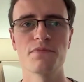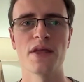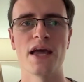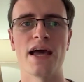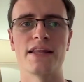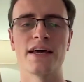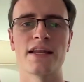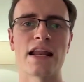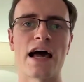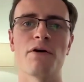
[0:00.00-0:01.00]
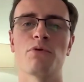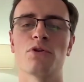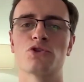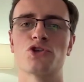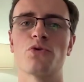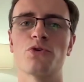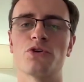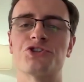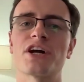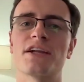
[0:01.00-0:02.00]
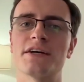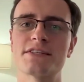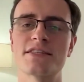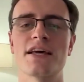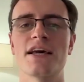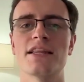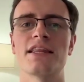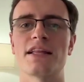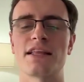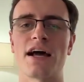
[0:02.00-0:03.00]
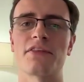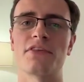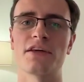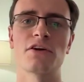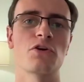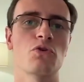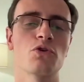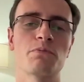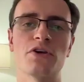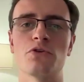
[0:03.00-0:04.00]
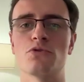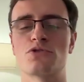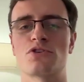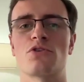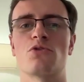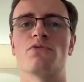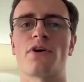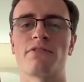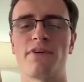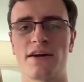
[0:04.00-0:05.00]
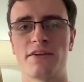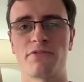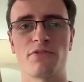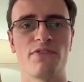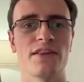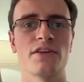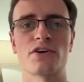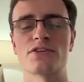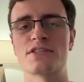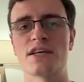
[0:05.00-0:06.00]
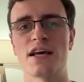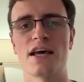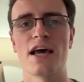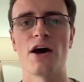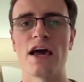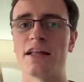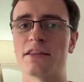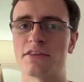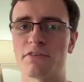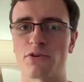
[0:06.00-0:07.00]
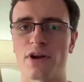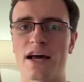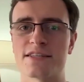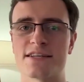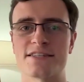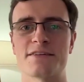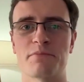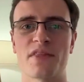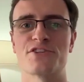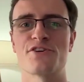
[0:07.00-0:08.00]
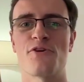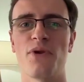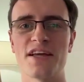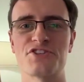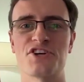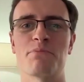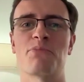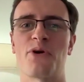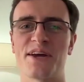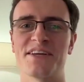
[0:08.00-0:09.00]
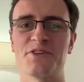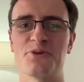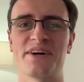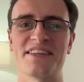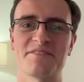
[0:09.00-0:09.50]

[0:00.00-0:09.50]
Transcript: and then I will show you a checklist that I think could be used to verify different vendors and different assets. So let's jump right into it.